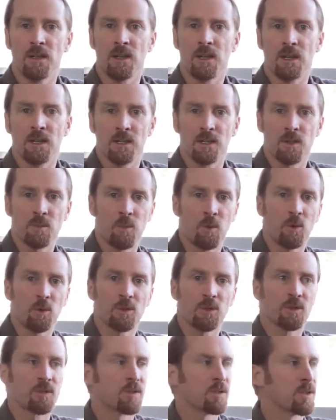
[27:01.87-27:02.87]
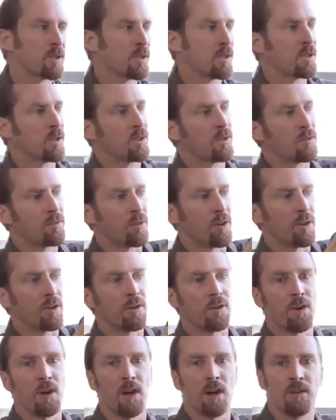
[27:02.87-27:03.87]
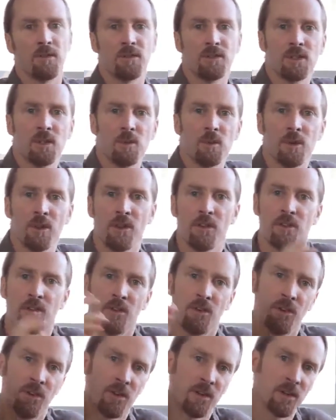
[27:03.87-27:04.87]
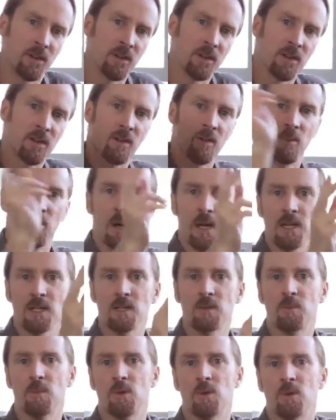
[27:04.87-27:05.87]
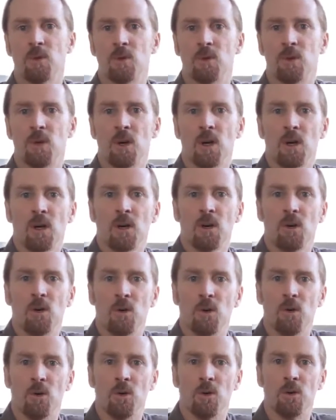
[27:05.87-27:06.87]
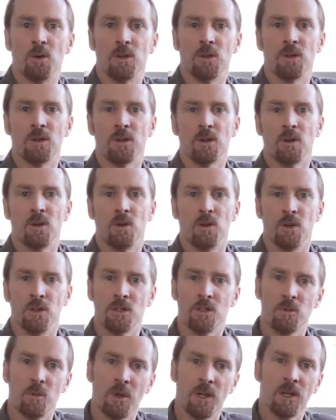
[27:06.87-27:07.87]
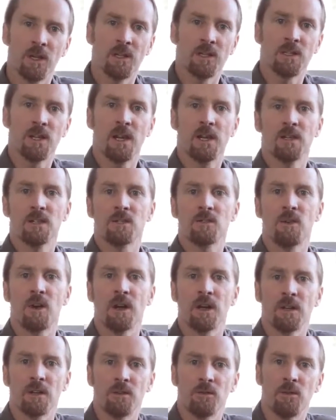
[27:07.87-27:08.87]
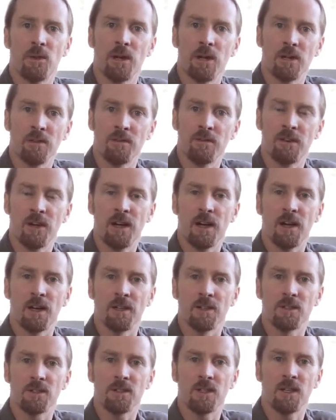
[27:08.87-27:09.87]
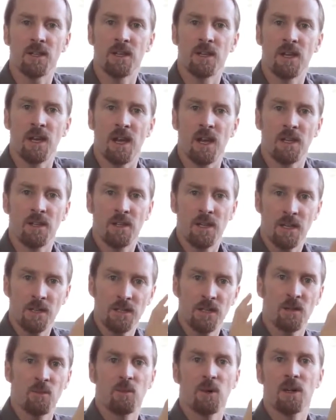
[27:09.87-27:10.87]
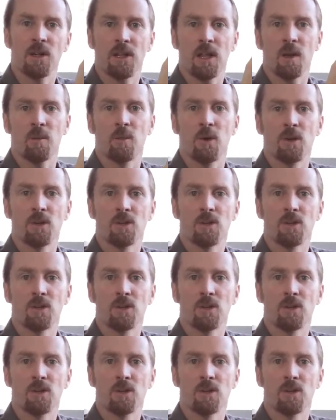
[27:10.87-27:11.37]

like a sports photograph, someone throwing a baseball or swinging a tennis racket really fast, and you actually want that